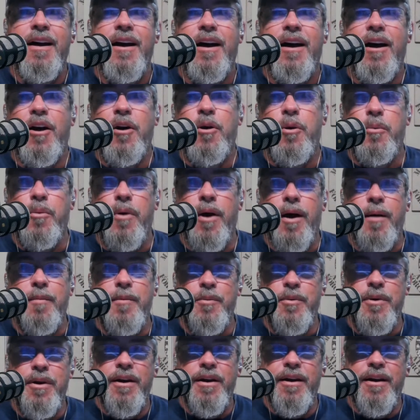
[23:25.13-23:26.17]
Oh,
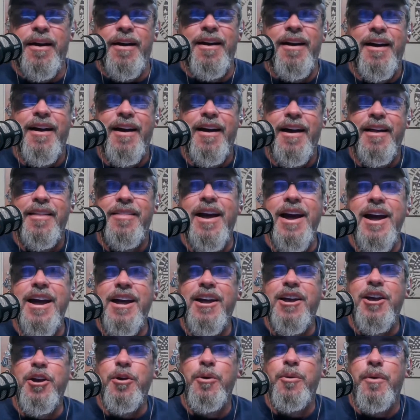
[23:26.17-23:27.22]
Robbie,
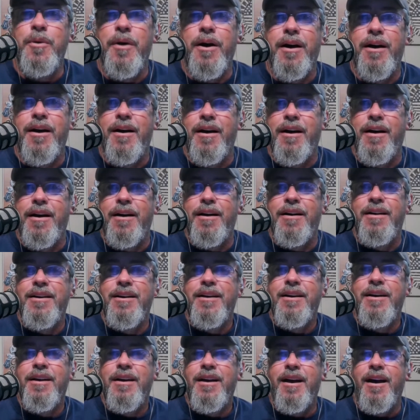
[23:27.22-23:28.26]
thank you.
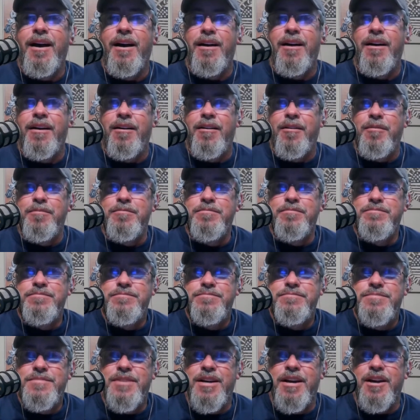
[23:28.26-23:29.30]

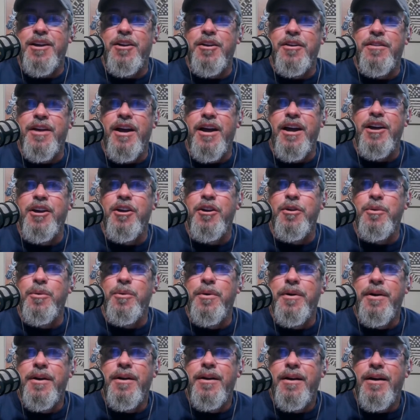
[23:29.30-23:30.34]
Thank you.
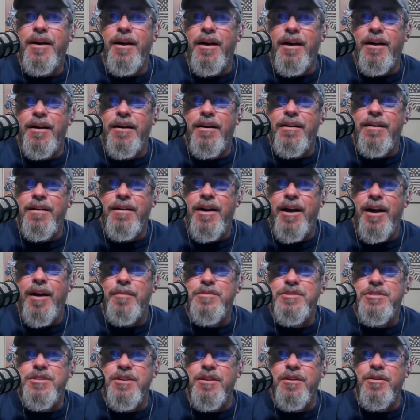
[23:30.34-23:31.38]

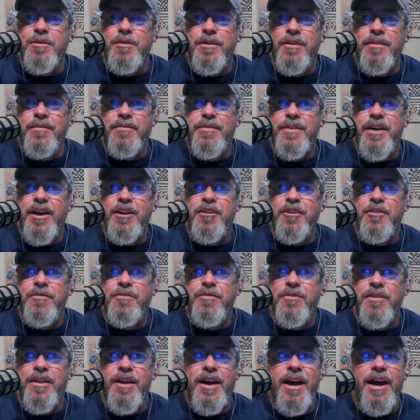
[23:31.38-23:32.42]
Absolutely. Thank you
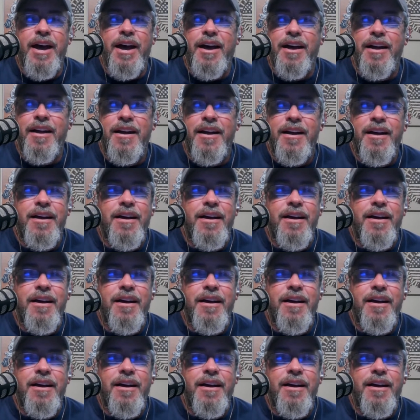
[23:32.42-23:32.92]
for that.